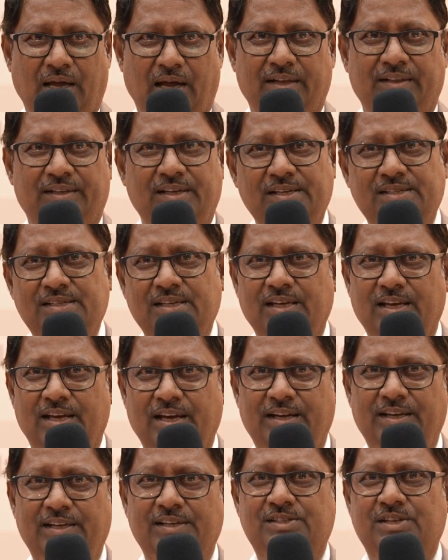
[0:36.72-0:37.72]
And these
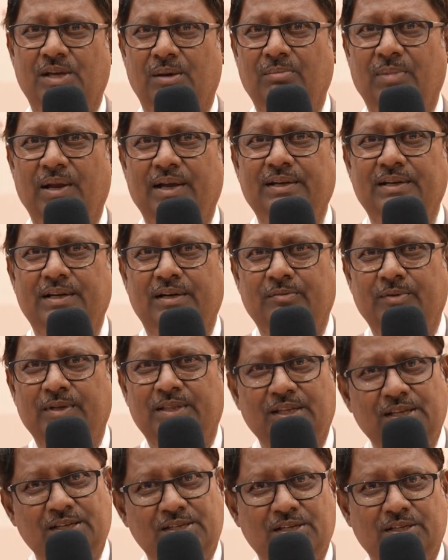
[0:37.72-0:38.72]
ingredients are blended
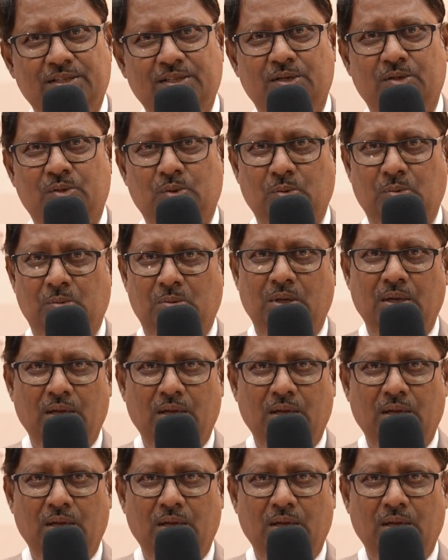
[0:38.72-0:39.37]
with each other to